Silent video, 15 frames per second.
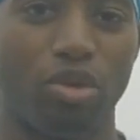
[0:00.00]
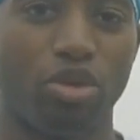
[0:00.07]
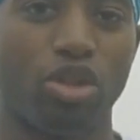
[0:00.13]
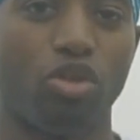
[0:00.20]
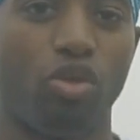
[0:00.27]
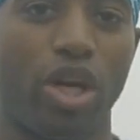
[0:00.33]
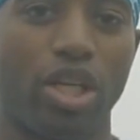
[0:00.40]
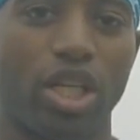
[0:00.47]

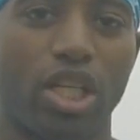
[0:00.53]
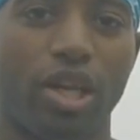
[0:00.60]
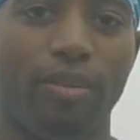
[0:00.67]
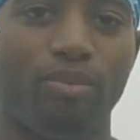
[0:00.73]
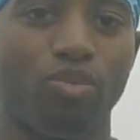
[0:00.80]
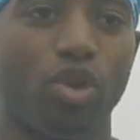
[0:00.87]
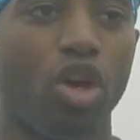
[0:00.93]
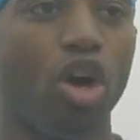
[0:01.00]
Building race?
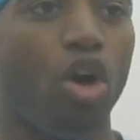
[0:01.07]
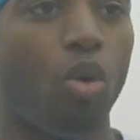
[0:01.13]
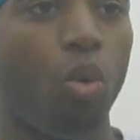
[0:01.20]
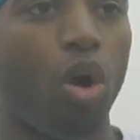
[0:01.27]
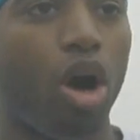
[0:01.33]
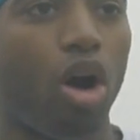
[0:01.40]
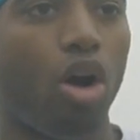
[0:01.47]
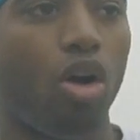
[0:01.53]

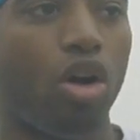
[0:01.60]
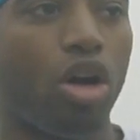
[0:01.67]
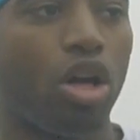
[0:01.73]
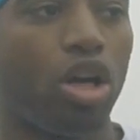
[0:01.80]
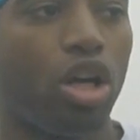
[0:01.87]
Well,